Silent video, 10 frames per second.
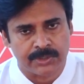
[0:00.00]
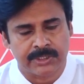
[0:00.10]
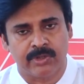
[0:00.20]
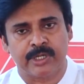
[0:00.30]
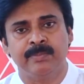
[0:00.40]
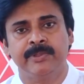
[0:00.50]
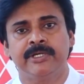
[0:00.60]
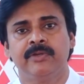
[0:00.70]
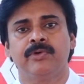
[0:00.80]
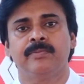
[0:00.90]
recover
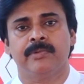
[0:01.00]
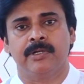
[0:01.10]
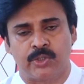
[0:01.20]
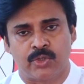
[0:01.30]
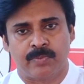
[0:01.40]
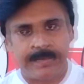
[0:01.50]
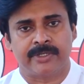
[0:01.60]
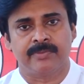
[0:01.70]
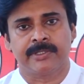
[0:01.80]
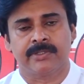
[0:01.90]
completely from corona
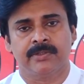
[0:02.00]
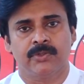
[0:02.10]
pandemic.